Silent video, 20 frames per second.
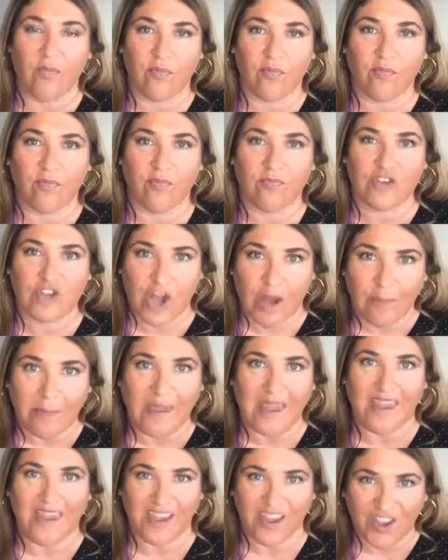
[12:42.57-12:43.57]

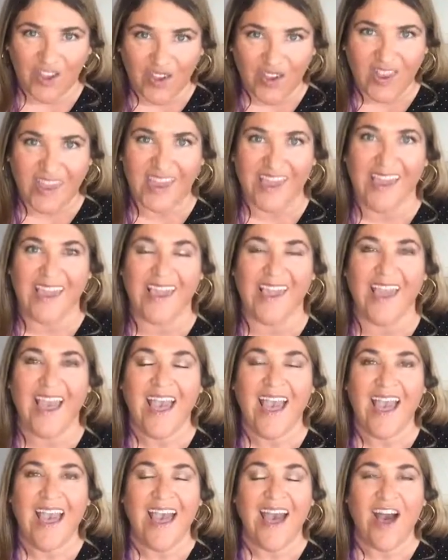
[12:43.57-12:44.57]
shopping and cooking,
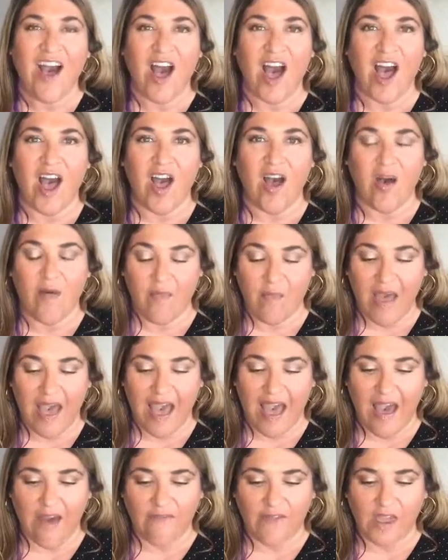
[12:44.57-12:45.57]

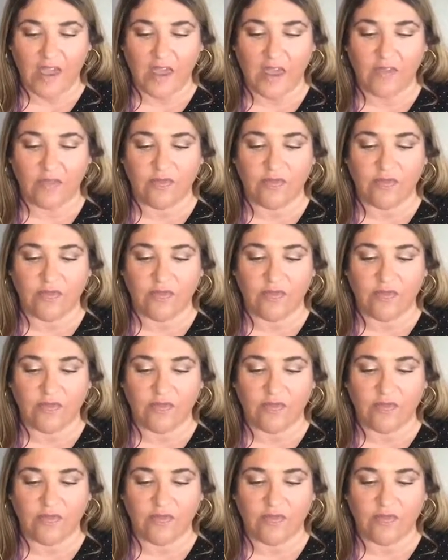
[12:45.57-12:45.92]
having